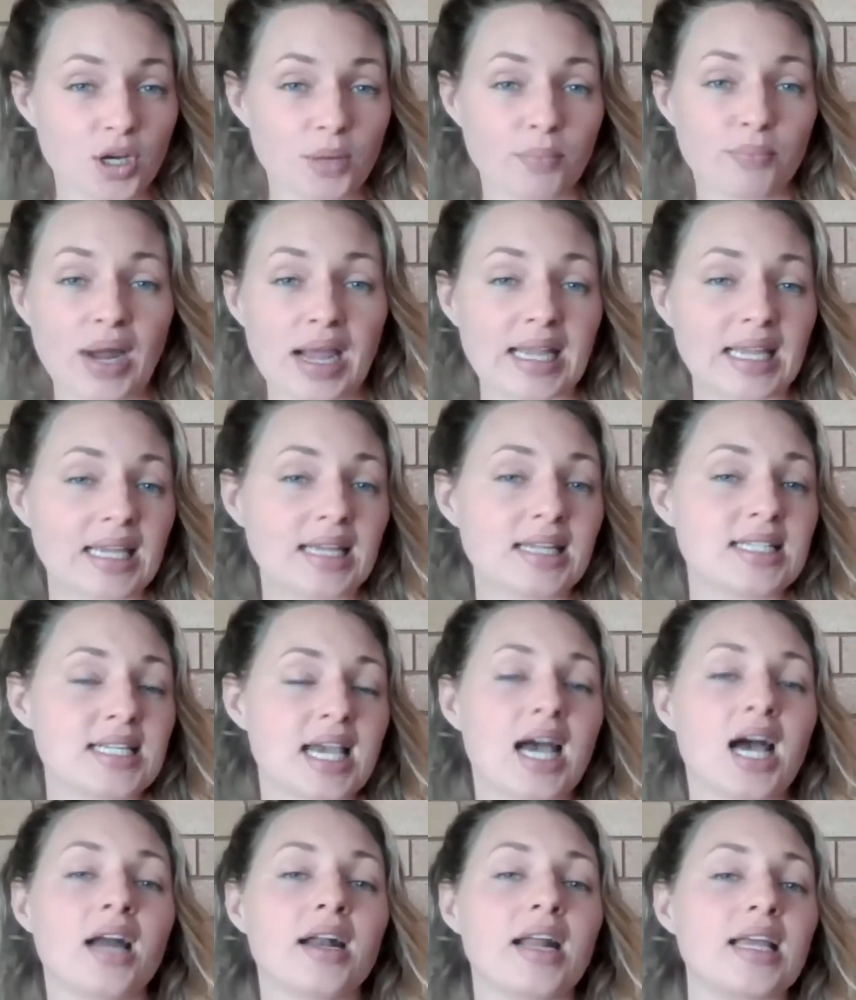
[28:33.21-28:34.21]
breaking
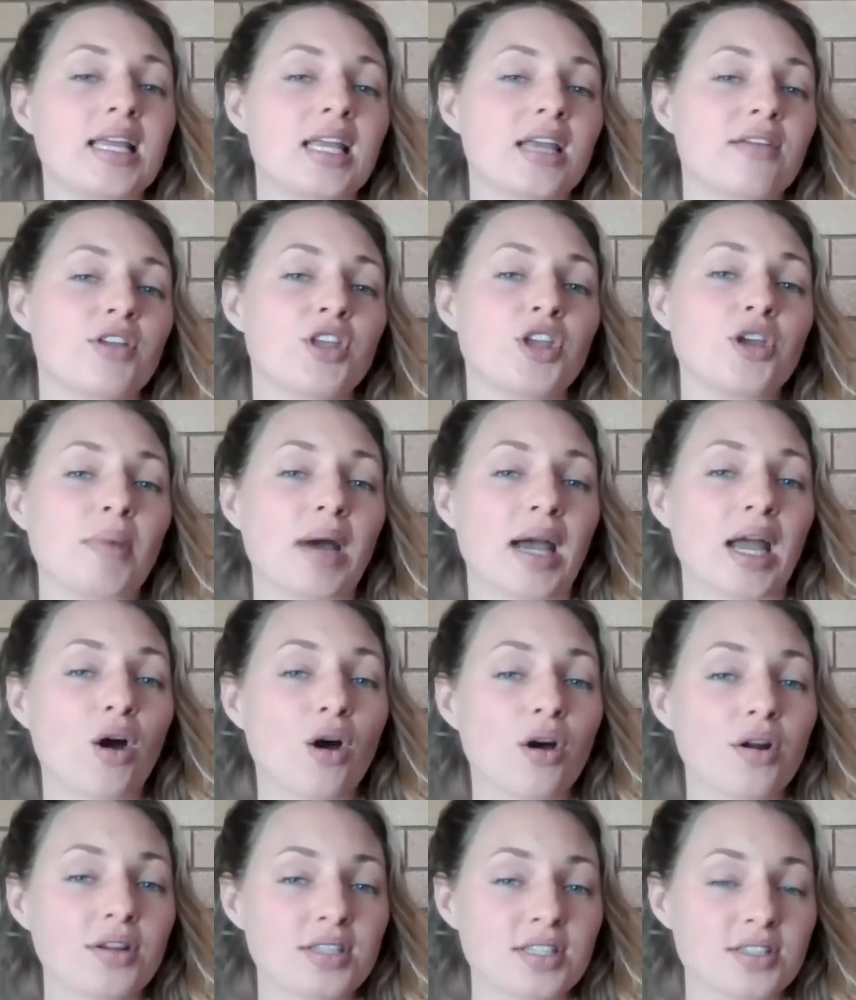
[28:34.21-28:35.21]
down and giving you my
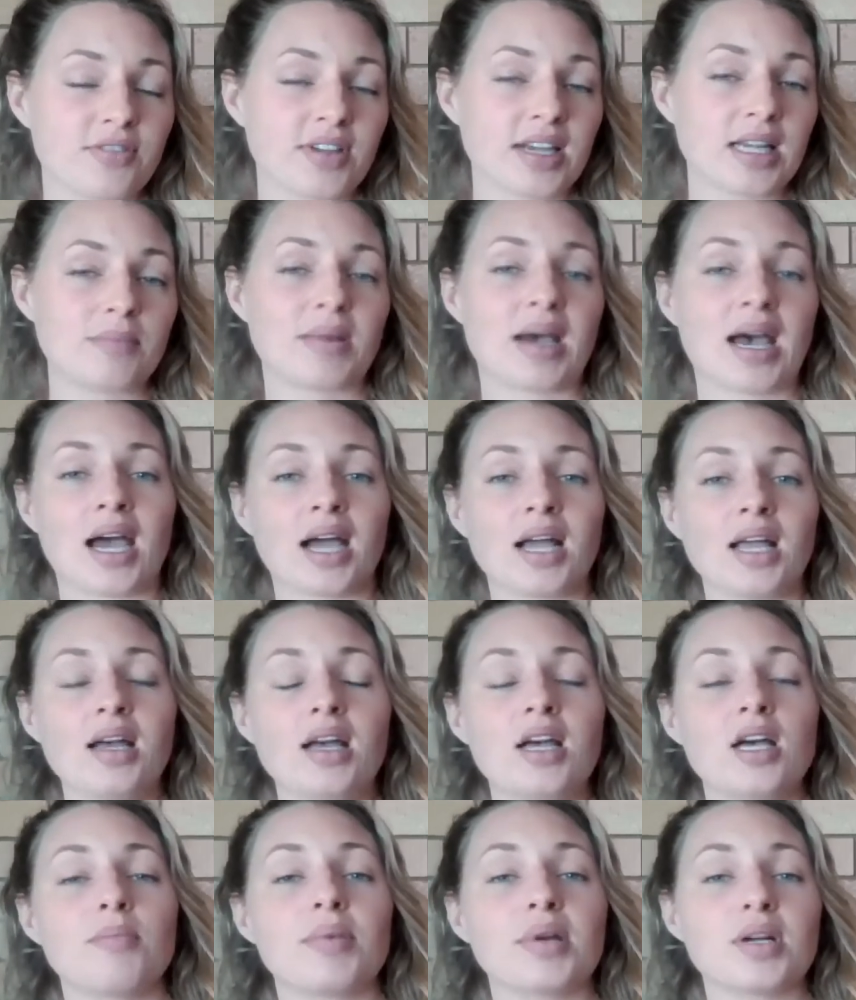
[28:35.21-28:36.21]
honest feedback,
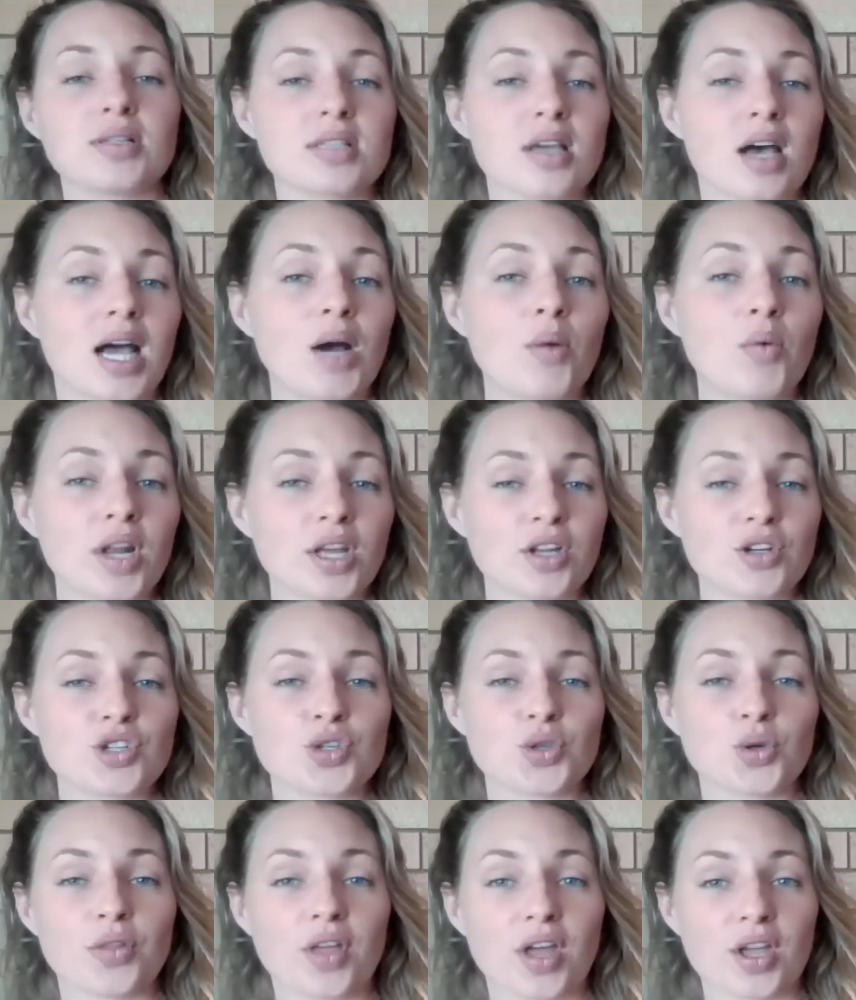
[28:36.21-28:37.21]
because I want to
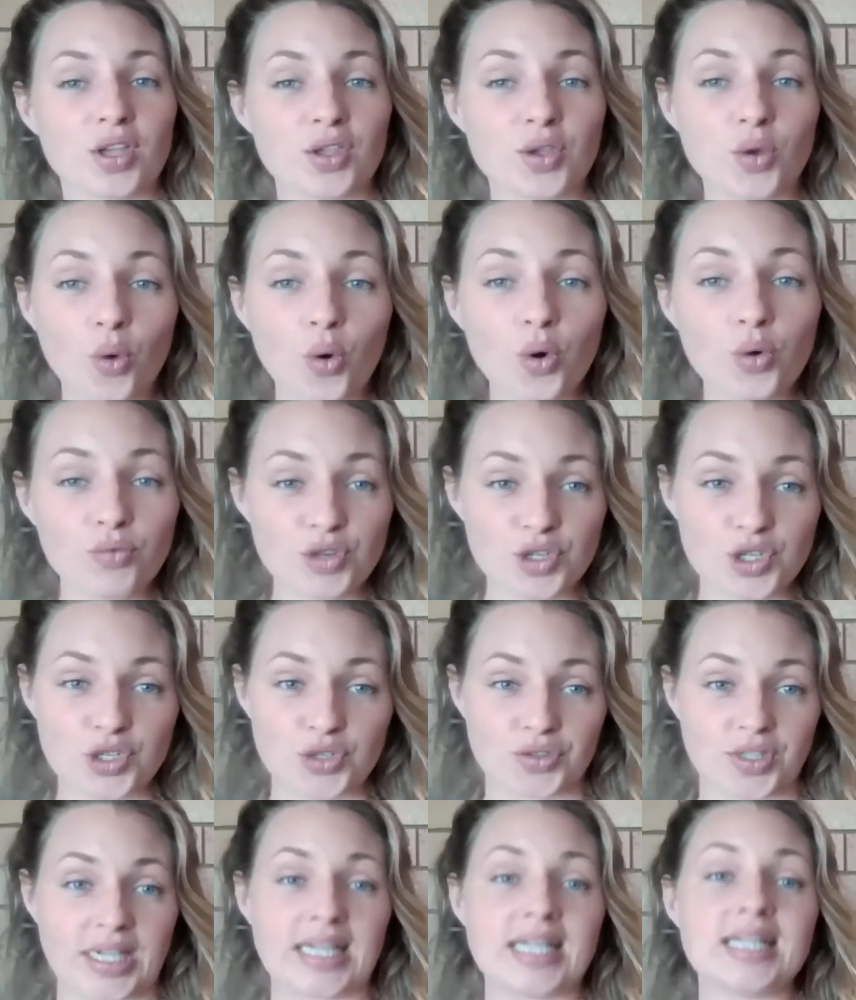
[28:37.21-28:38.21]
ensure that your
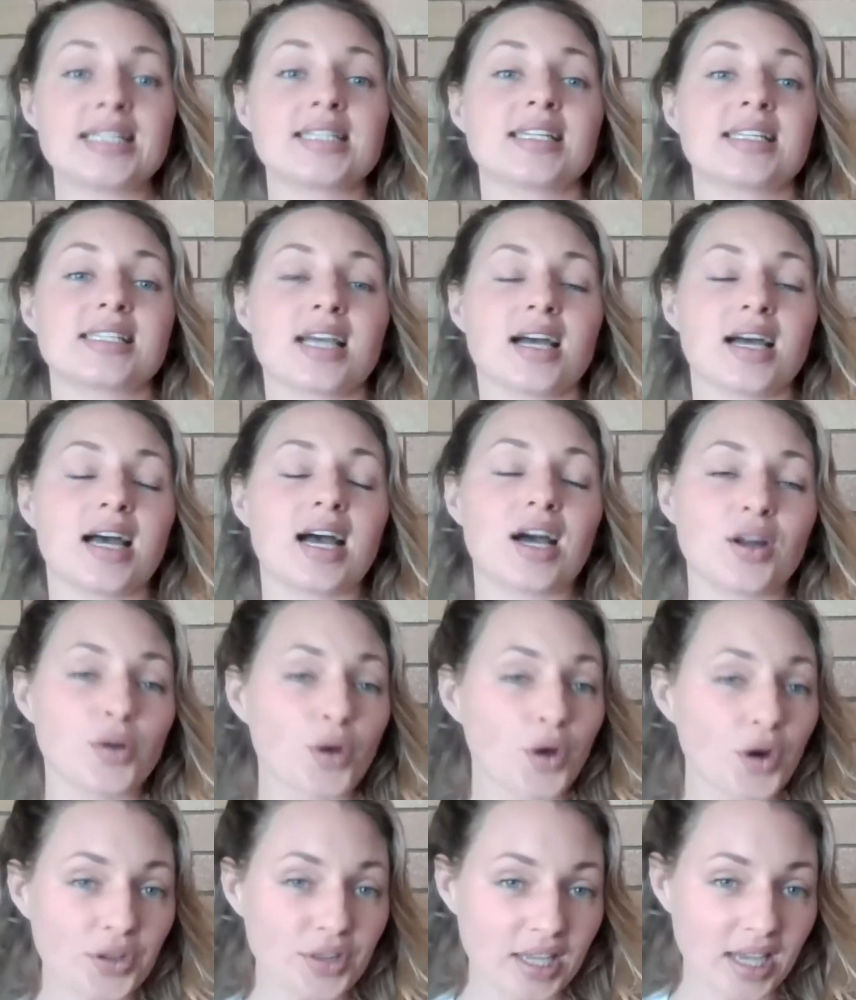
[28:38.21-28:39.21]
retreat is
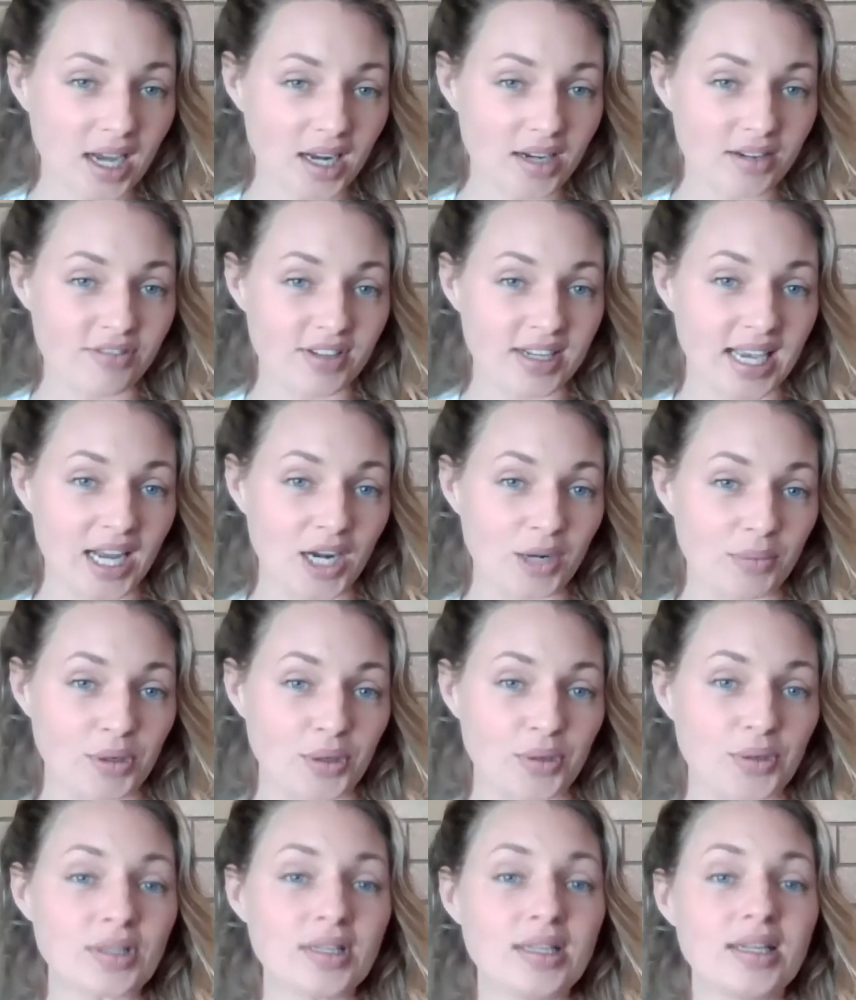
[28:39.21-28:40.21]
not only
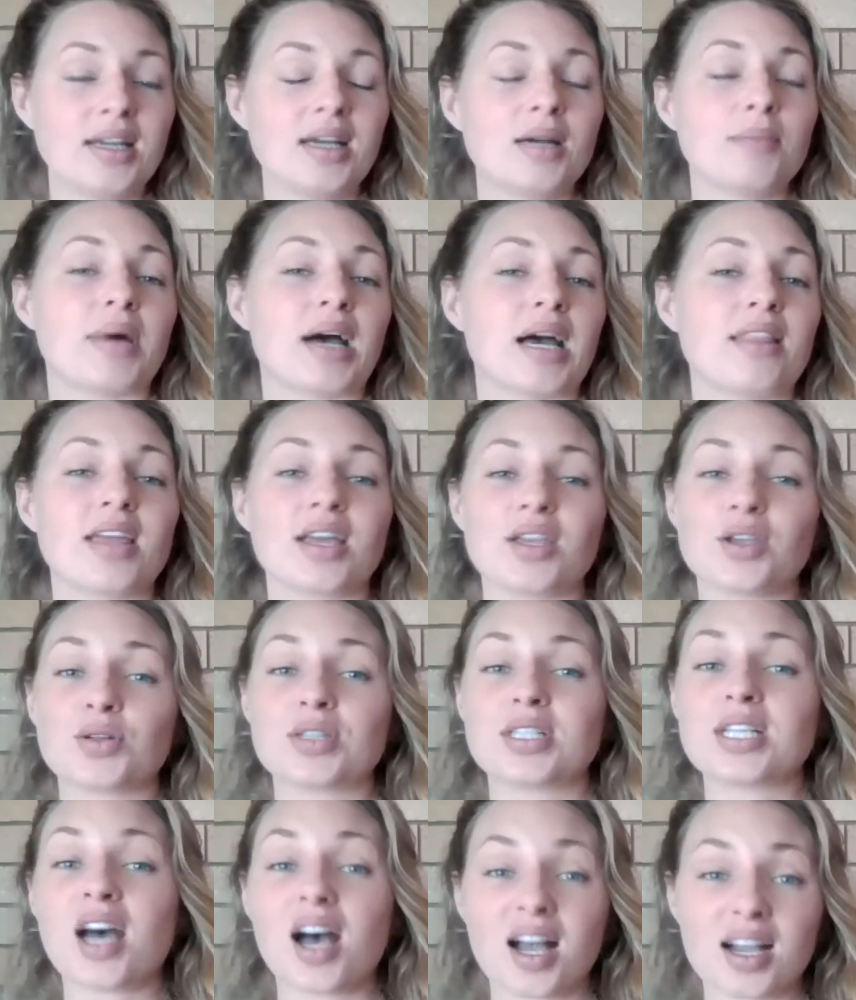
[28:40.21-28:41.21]
unforgettable, but that your
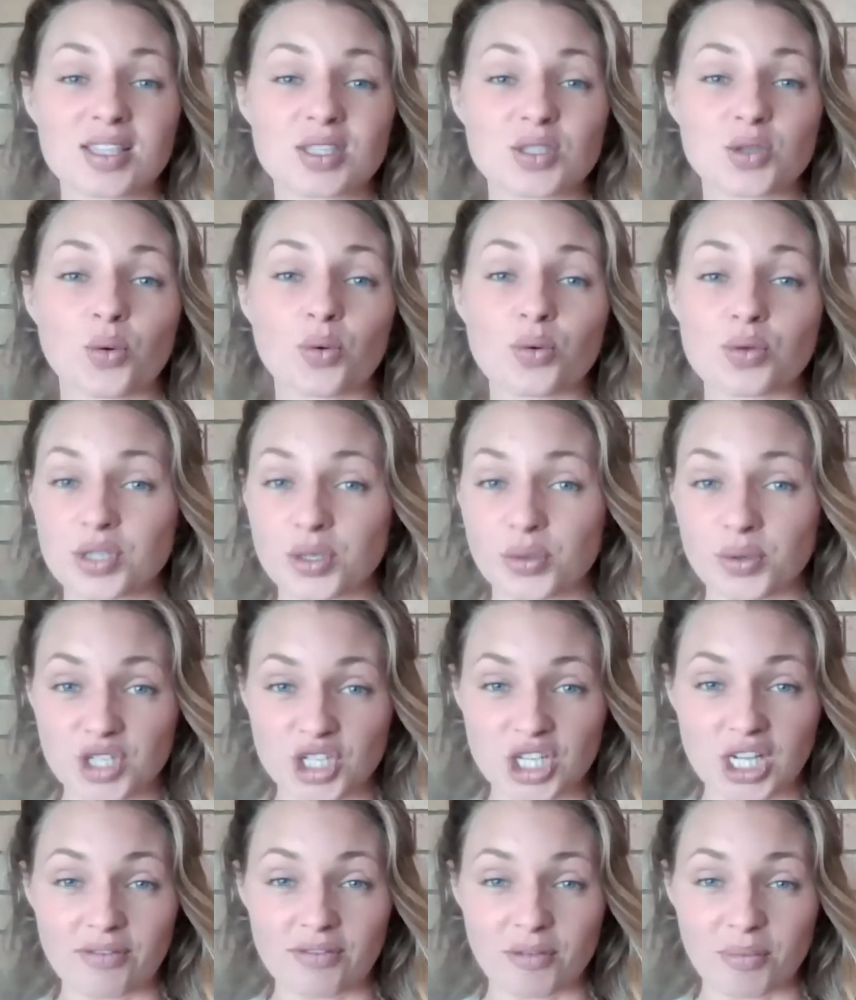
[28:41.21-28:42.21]
targets are also
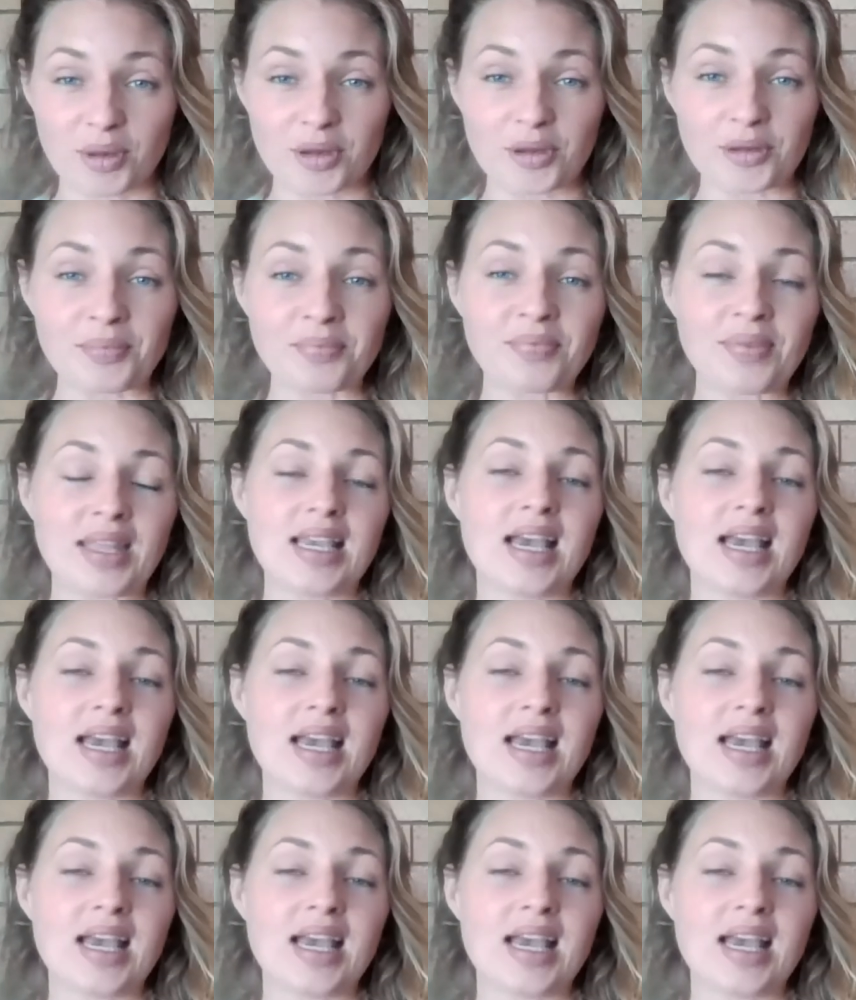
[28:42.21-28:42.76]
achievable.